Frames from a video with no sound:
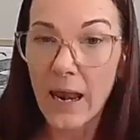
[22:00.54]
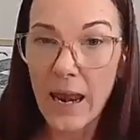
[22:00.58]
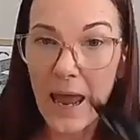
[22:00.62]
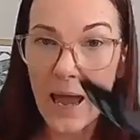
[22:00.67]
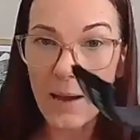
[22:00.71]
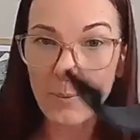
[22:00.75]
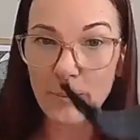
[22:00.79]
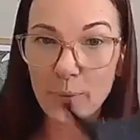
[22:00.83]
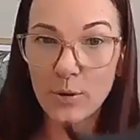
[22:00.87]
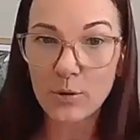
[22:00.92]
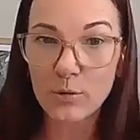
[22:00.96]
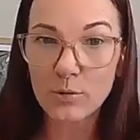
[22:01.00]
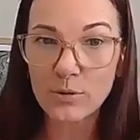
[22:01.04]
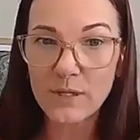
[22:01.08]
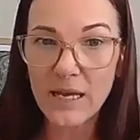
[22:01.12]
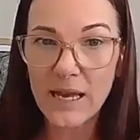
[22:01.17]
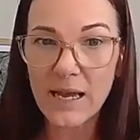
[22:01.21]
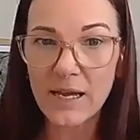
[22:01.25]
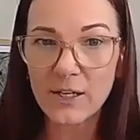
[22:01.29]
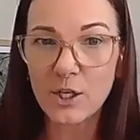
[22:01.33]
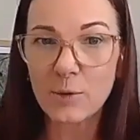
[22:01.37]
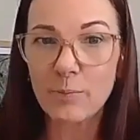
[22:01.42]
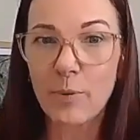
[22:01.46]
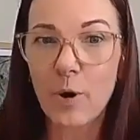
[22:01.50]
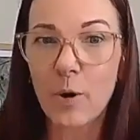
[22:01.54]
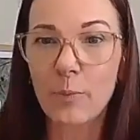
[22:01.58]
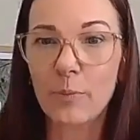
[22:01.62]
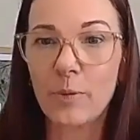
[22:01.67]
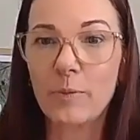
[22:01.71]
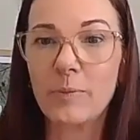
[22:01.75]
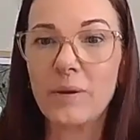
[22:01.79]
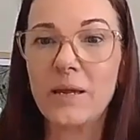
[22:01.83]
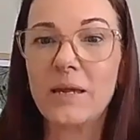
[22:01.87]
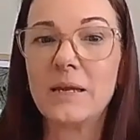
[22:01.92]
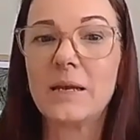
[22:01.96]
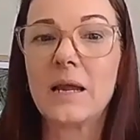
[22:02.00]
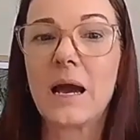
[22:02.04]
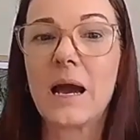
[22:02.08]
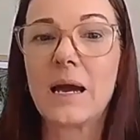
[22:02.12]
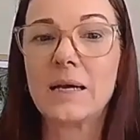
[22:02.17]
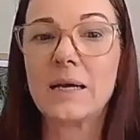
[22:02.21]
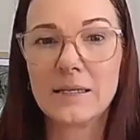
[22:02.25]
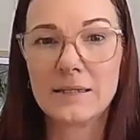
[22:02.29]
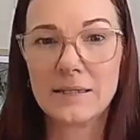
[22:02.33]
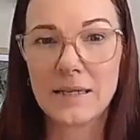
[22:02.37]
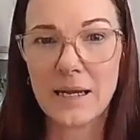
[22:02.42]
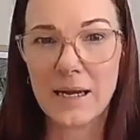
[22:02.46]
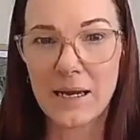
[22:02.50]
lat pull down, you pop them in
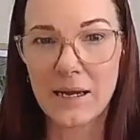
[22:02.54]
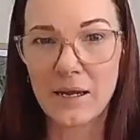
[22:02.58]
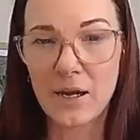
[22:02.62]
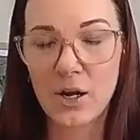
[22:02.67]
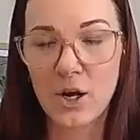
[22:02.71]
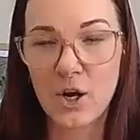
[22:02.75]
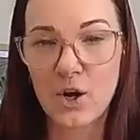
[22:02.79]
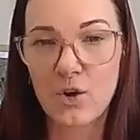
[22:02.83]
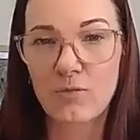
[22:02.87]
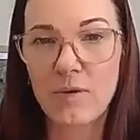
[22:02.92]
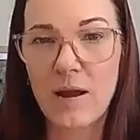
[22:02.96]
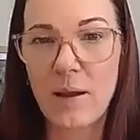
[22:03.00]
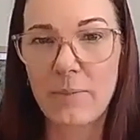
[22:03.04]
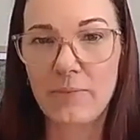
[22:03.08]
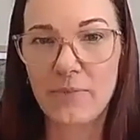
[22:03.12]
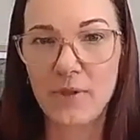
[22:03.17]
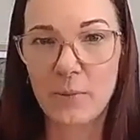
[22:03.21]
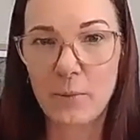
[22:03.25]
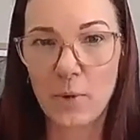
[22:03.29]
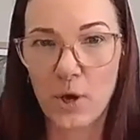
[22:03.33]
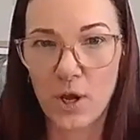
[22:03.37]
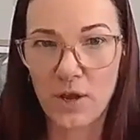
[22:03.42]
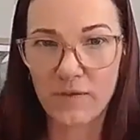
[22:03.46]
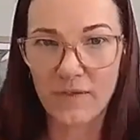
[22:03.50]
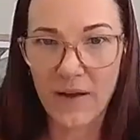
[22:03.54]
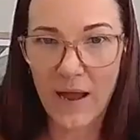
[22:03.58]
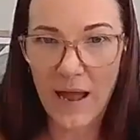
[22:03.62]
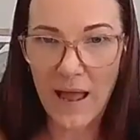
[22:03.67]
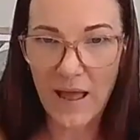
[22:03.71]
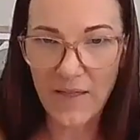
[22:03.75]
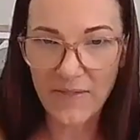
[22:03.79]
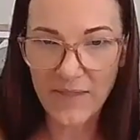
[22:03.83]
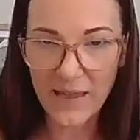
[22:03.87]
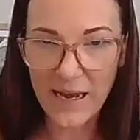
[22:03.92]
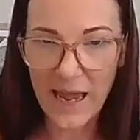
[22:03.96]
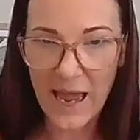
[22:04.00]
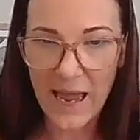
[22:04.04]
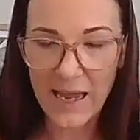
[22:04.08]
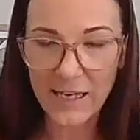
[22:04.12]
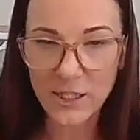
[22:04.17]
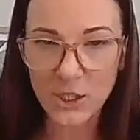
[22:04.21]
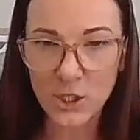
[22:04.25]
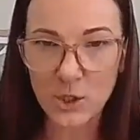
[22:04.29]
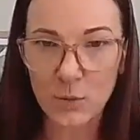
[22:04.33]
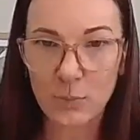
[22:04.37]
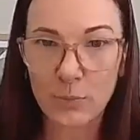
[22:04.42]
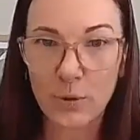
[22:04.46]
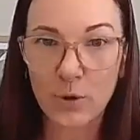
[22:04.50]
under, wrap them over, and then
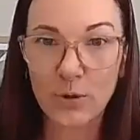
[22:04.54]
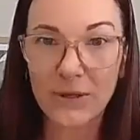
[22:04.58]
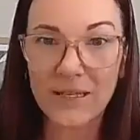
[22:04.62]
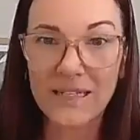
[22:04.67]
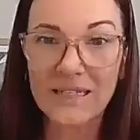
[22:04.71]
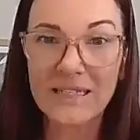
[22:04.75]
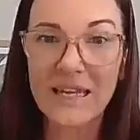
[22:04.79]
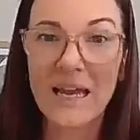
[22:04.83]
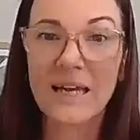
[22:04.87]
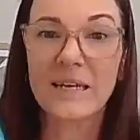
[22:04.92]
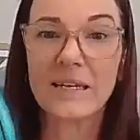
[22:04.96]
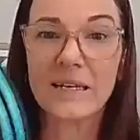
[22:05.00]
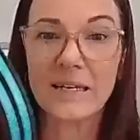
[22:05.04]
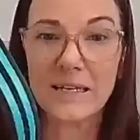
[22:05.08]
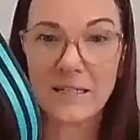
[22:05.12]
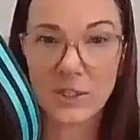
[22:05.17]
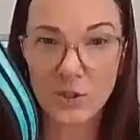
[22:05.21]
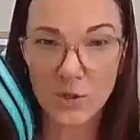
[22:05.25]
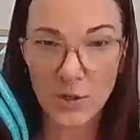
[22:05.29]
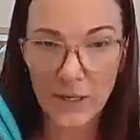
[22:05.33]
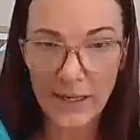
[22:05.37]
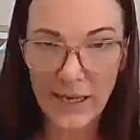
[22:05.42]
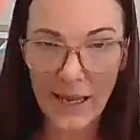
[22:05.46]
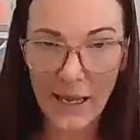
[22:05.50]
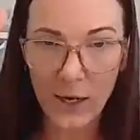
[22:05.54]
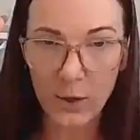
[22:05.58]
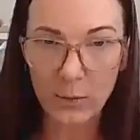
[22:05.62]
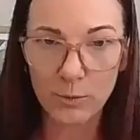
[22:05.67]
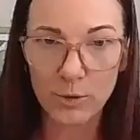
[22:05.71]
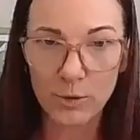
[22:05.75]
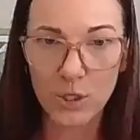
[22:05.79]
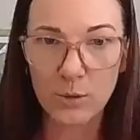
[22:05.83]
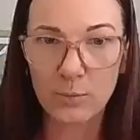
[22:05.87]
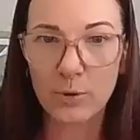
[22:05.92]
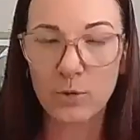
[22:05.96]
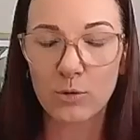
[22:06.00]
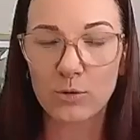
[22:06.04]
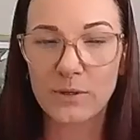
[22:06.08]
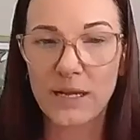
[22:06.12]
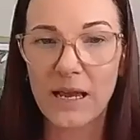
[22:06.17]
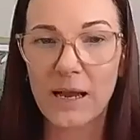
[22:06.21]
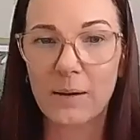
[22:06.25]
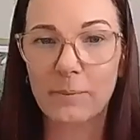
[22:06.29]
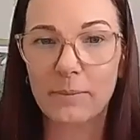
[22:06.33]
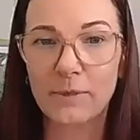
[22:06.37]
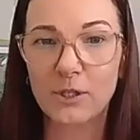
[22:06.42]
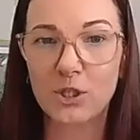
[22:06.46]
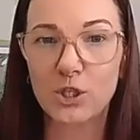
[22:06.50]
as you're pulling down, it literally helps you pull
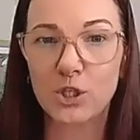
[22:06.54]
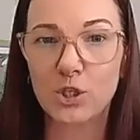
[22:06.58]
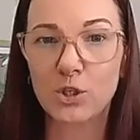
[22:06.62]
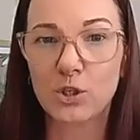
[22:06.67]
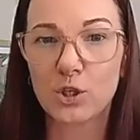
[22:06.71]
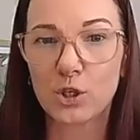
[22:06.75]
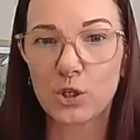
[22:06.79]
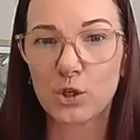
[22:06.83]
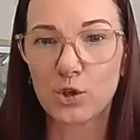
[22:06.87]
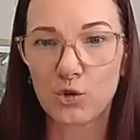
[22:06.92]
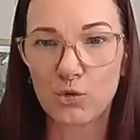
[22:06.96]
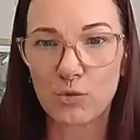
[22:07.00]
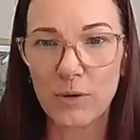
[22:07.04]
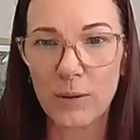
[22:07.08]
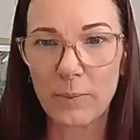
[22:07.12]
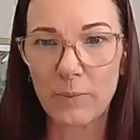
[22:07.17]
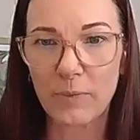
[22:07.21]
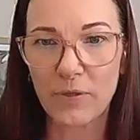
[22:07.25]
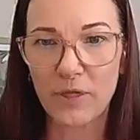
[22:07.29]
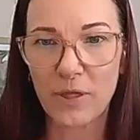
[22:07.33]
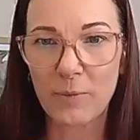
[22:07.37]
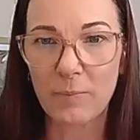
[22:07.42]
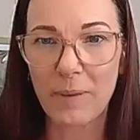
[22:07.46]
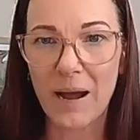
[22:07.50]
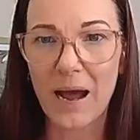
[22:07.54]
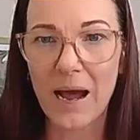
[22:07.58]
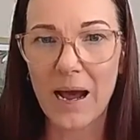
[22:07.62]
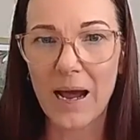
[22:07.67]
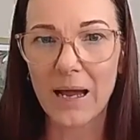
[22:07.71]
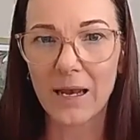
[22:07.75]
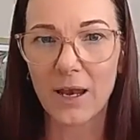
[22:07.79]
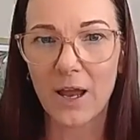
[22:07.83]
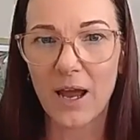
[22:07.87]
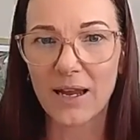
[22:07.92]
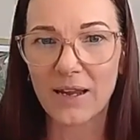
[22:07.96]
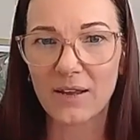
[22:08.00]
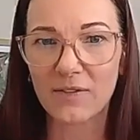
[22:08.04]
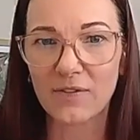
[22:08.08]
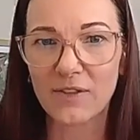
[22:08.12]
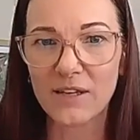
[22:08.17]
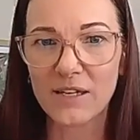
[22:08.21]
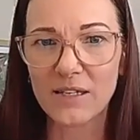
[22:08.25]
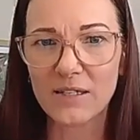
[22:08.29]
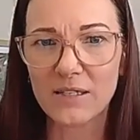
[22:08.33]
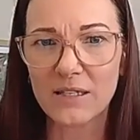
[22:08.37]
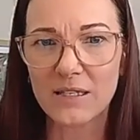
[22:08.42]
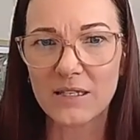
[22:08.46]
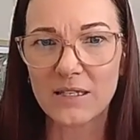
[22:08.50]
down, but you can grip the bar like
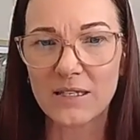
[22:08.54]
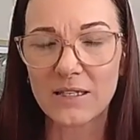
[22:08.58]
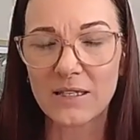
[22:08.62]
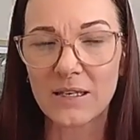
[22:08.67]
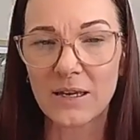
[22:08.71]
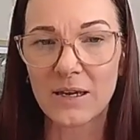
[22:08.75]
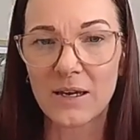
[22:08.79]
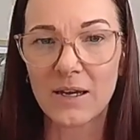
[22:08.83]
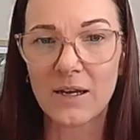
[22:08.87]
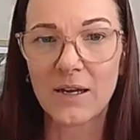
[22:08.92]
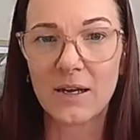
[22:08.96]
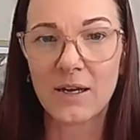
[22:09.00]
this